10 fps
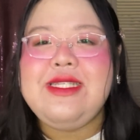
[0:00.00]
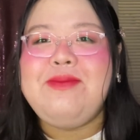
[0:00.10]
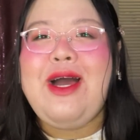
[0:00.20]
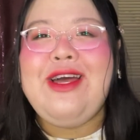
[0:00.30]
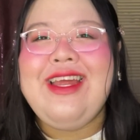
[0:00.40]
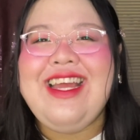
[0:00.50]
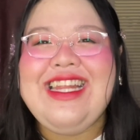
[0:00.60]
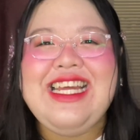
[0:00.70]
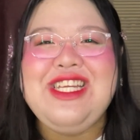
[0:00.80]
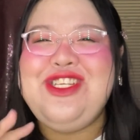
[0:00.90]
about it
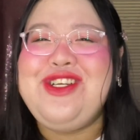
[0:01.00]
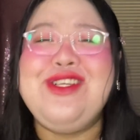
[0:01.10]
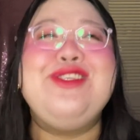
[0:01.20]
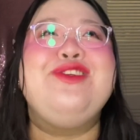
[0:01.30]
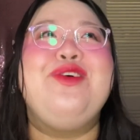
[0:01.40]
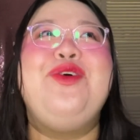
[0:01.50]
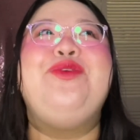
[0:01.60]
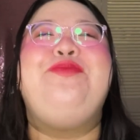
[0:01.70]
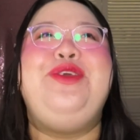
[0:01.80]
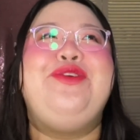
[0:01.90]
that is just
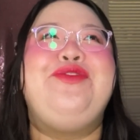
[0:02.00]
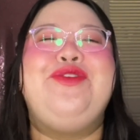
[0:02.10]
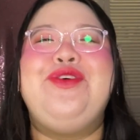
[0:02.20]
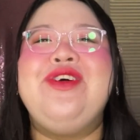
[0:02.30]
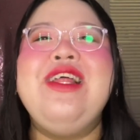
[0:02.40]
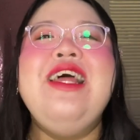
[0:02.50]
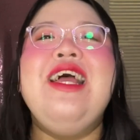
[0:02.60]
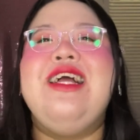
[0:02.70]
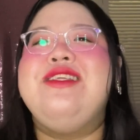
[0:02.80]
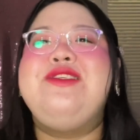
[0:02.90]
so beautiful
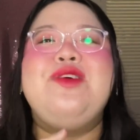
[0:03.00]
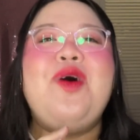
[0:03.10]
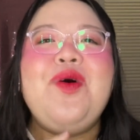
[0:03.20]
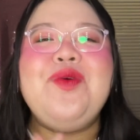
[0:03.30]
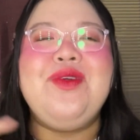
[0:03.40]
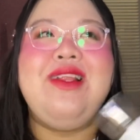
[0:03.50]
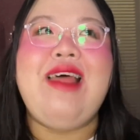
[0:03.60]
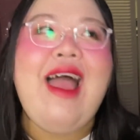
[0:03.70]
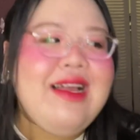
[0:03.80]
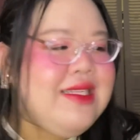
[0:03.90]
and so
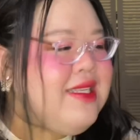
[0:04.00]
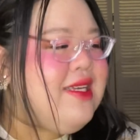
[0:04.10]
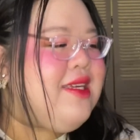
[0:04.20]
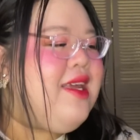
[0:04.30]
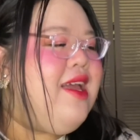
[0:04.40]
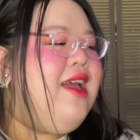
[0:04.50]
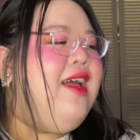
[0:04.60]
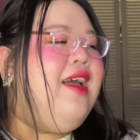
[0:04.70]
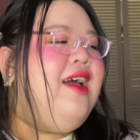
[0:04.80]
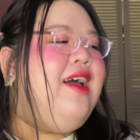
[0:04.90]
relaxing.
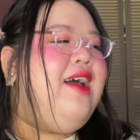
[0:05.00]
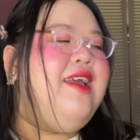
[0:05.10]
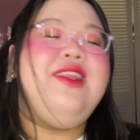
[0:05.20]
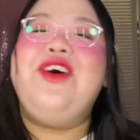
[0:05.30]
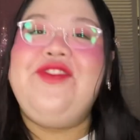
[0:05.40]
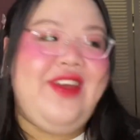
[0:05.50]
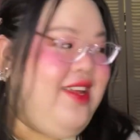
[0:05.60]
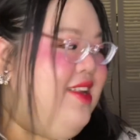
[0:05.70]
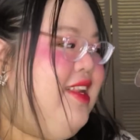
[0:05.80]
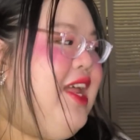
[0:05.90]
I love
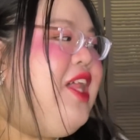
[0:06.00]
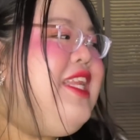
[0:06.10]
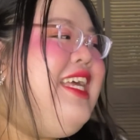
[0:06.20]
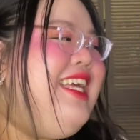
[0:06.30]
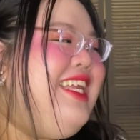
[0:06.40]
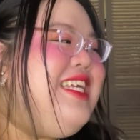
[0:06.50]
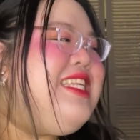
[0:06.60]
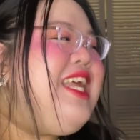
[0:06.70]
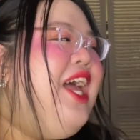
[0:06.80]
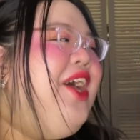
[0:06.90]
it. Now let
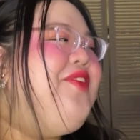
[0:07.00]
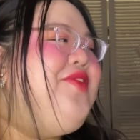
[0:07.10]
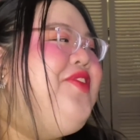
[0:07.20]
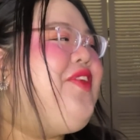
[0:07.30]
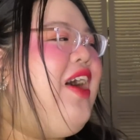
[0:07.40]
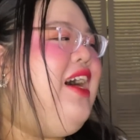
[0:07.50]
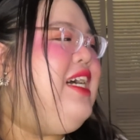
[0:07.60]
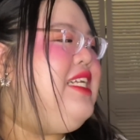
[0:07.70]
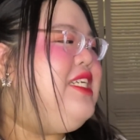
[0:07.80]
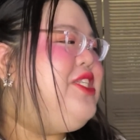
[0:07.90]
us move
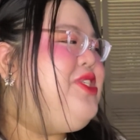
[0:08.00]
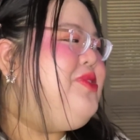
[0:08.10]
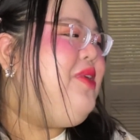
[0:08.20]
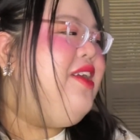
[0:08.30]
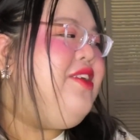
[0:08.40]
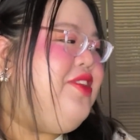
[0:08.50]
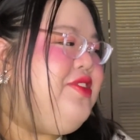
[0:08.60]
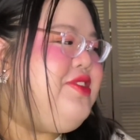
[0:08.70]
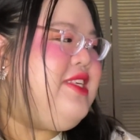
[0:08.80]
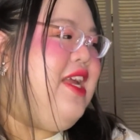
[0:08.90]
on to
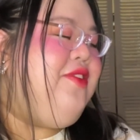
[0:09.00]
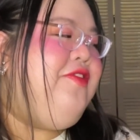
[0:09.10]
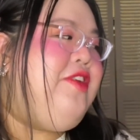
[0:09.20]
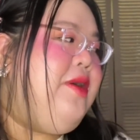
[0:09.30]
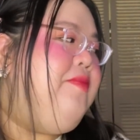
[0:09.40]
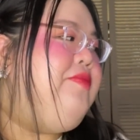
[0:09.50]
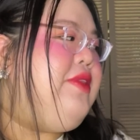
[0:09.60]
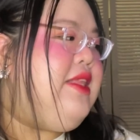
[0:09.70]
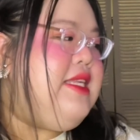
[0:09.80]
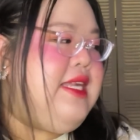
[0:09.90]
another scent from
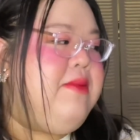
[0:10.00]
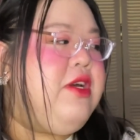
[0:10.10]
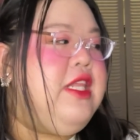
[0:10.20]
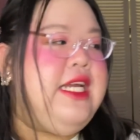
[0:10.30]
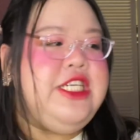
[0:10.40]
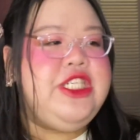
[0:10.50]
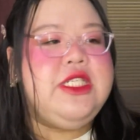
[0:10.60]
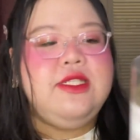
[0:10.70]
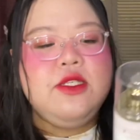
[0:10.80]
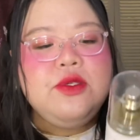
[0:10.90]
the same
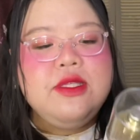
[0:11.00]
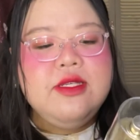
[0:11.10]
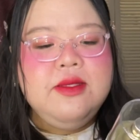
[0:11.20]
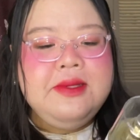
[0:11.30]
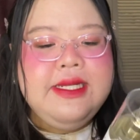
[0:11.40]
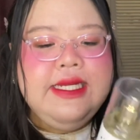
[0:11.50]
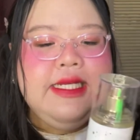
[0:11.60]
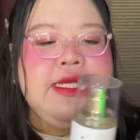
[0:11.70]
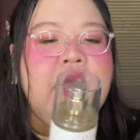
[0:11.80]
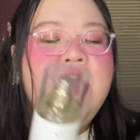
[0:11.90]
collection. So this one
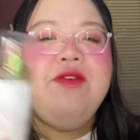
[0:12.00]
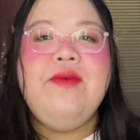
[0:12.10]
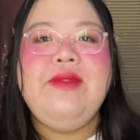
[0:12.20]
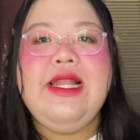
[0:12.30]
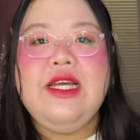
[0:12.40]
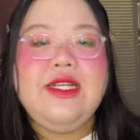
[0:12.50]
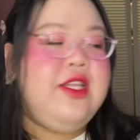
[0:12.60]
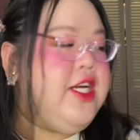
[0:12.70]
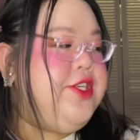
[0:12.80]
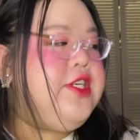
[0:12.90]
is from the
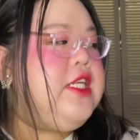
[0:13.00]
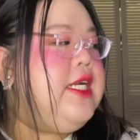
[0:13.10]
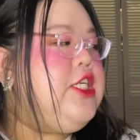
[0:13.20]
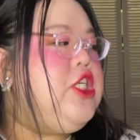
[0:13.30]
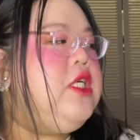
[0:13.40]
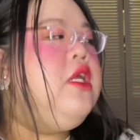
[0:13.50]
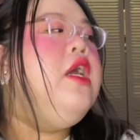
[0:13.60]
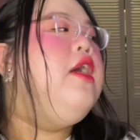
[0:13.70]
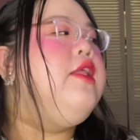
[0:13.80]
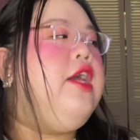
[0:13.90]
laundry collection.
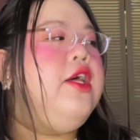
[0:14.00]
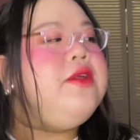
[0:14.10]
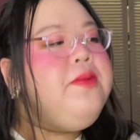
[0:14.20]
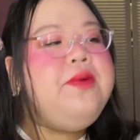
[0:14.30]
The other